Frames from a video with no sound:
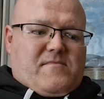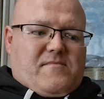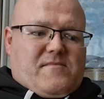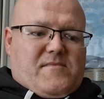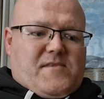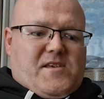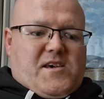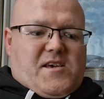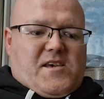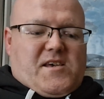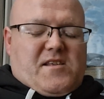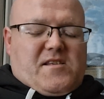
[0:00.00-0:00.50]

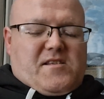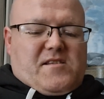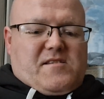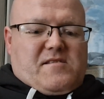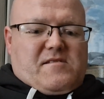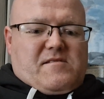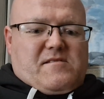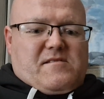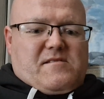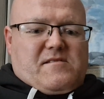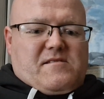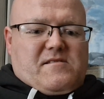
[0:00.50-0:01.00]
you
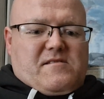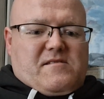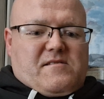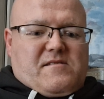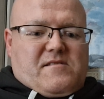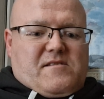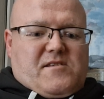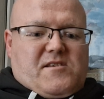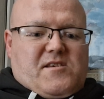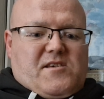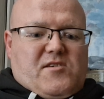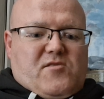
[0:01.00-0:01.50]
can
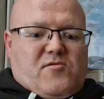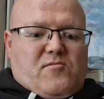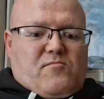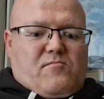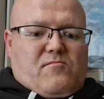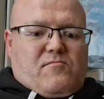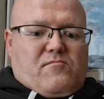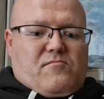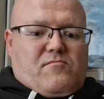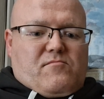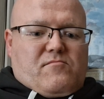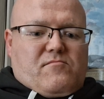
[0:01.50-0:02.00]
give
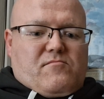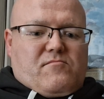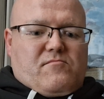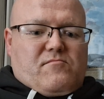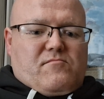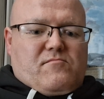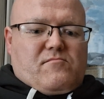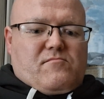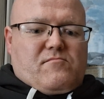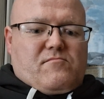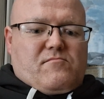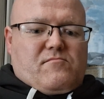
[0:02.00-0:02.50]
him,
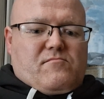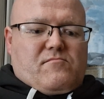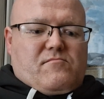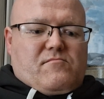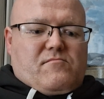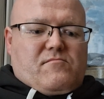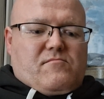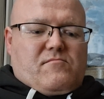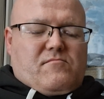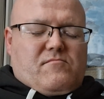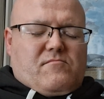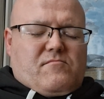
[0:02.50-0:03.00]

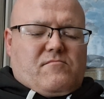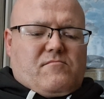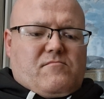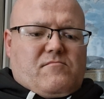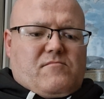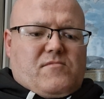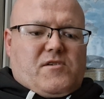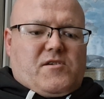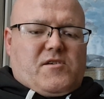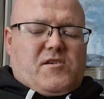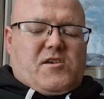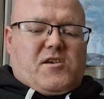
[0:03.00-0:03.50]

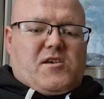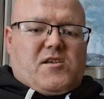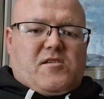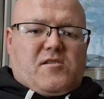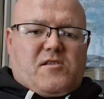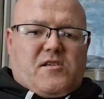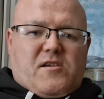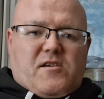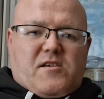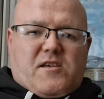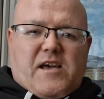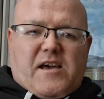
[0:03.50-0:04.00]
like, you
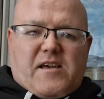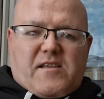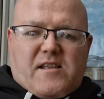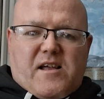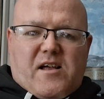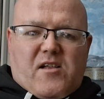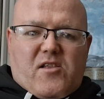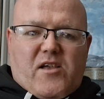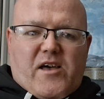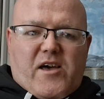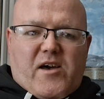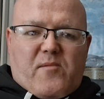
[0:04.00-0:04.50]
can kind
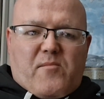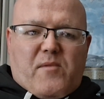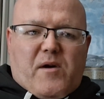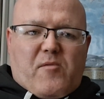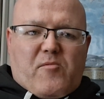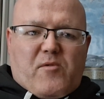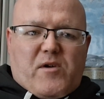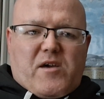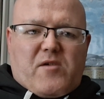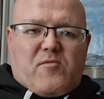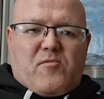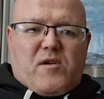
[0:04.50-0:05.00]
of let him
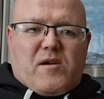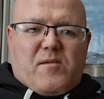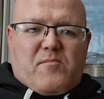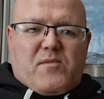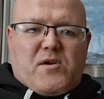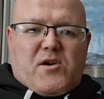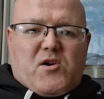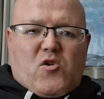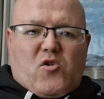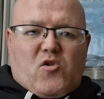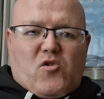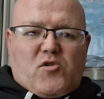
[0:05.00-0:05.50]
away with it
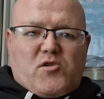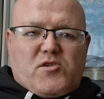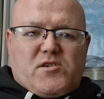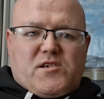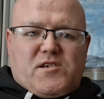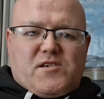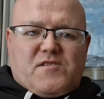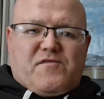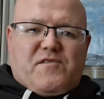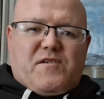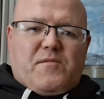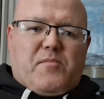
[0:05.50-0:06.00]
because
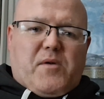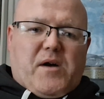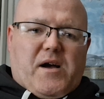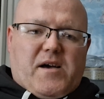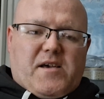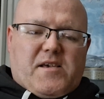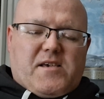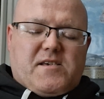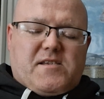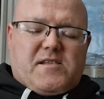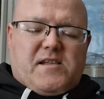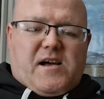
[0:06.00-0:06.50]
he's from
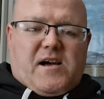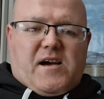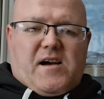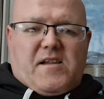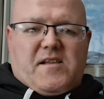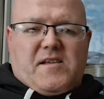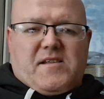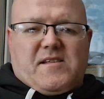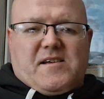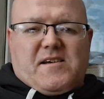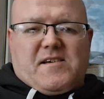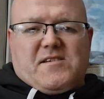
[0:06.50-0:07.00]
Pakistan,
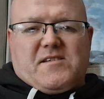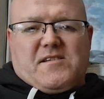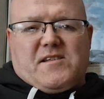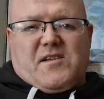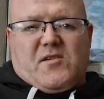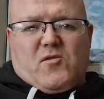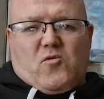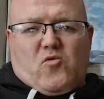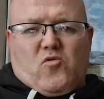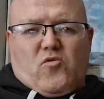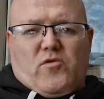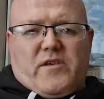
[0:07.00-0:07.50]
he doesn't
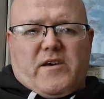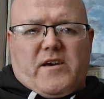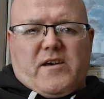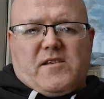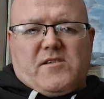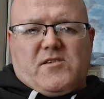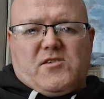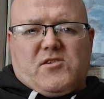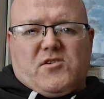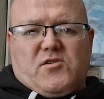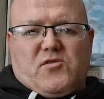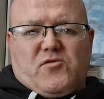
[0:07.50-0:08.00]
know the
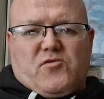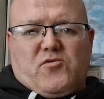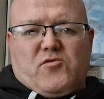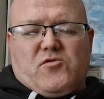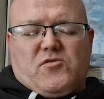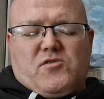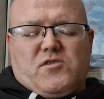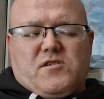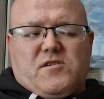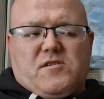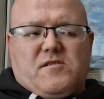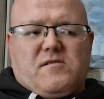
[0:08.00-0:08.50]
ins and
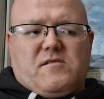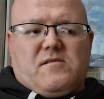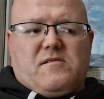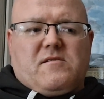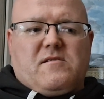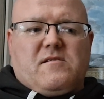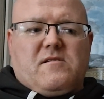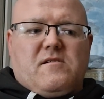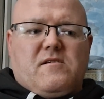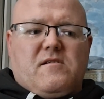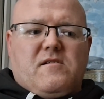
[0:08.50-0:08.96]
outs and